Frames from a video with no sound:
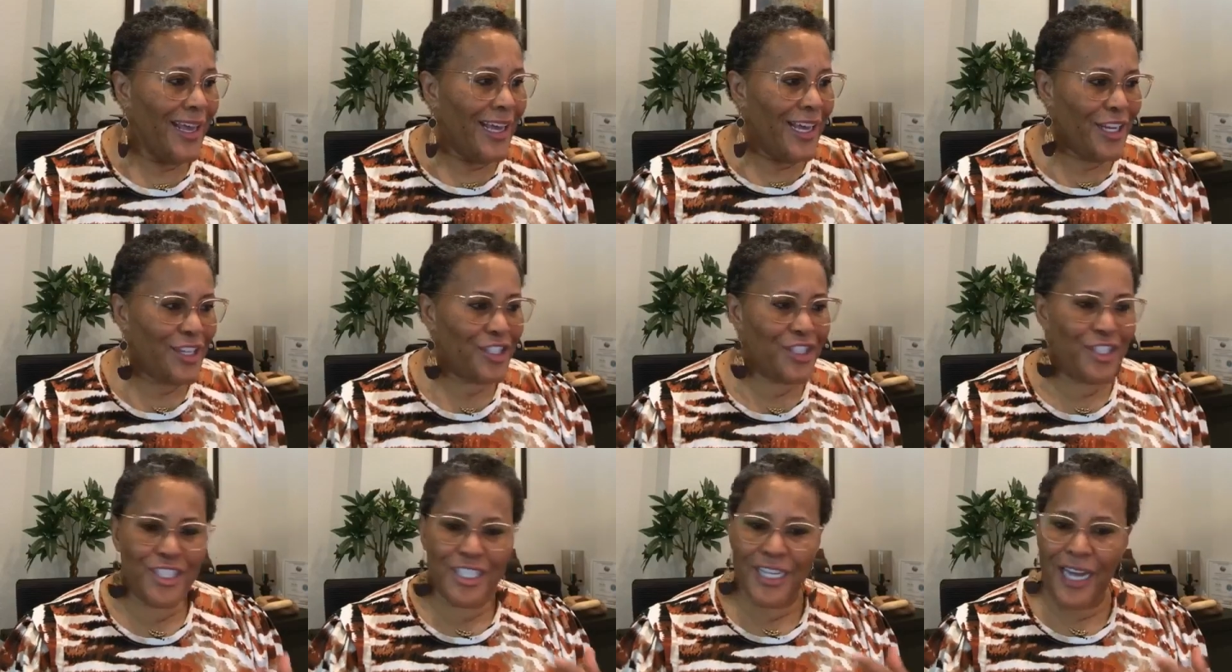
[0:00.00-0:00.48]

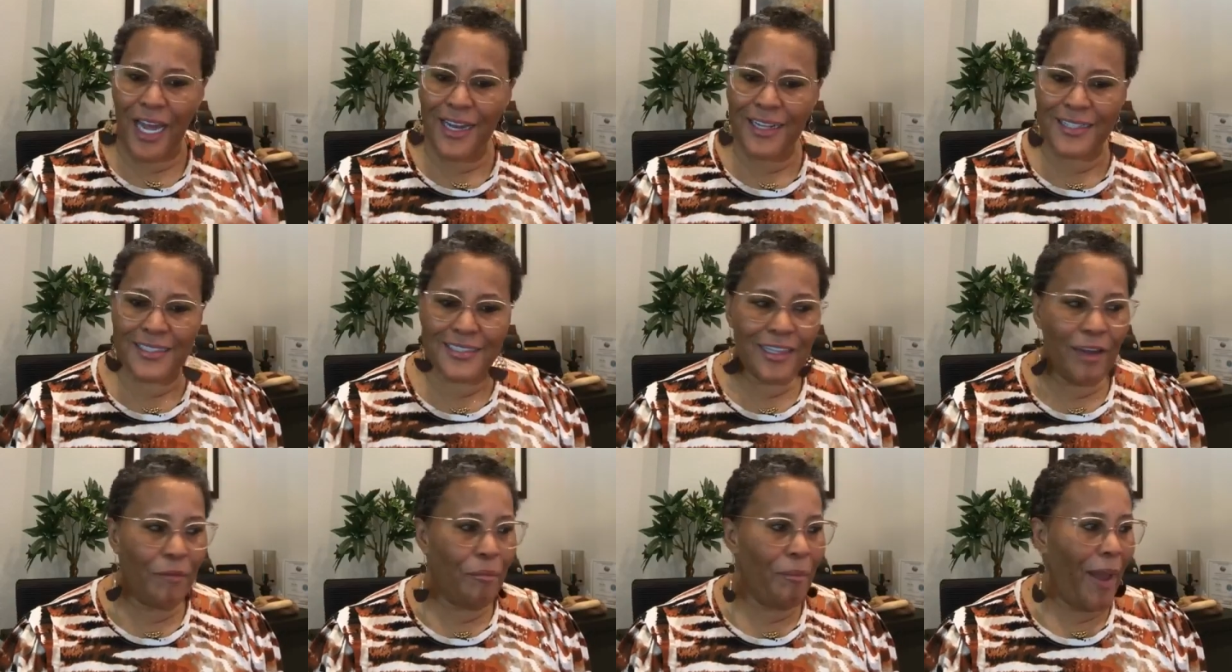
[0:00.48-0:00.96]
He's
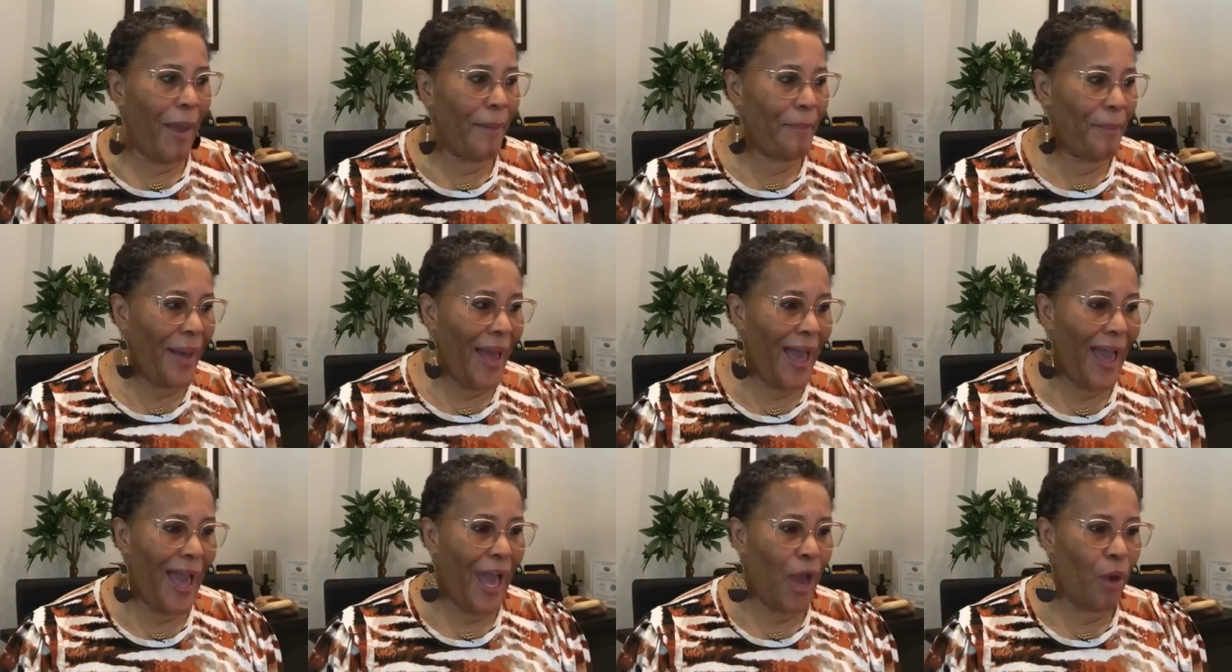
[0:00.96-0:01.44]
jealous of my
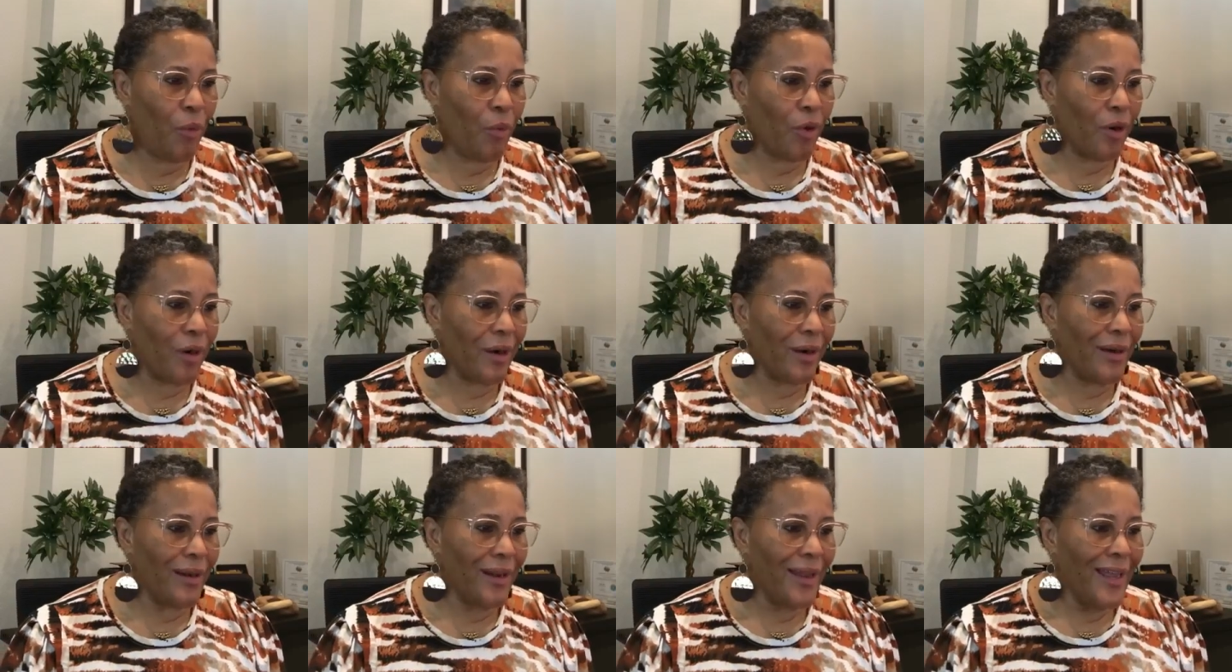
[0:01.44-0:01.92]

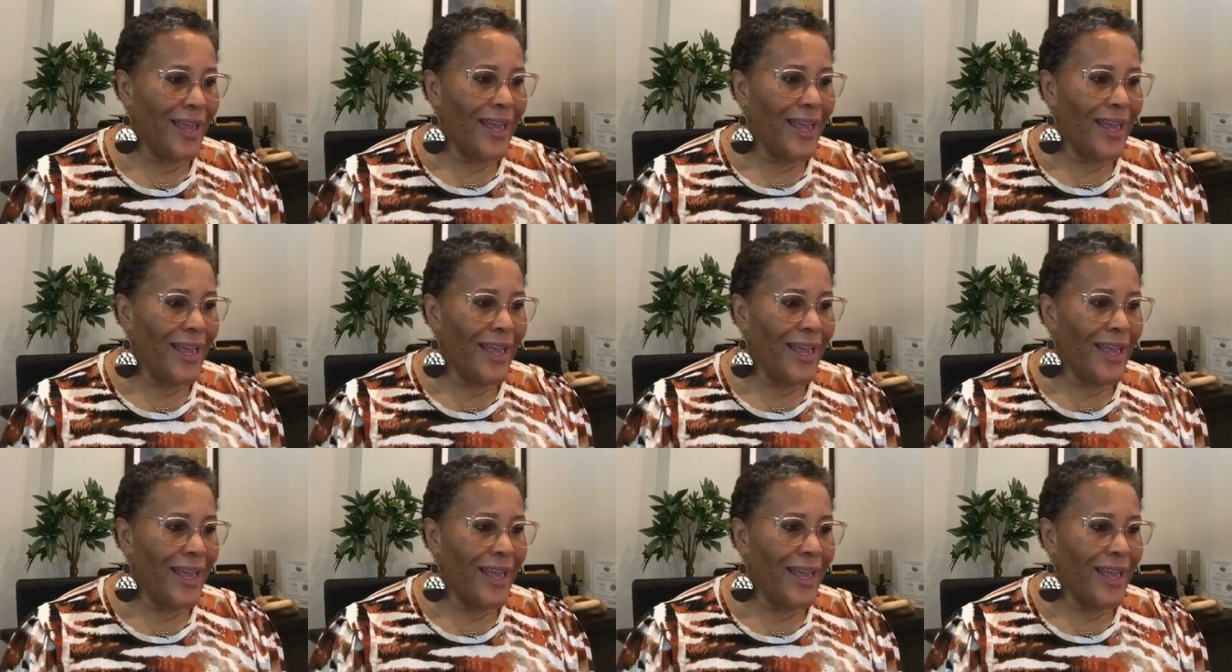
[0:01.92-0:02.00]
power.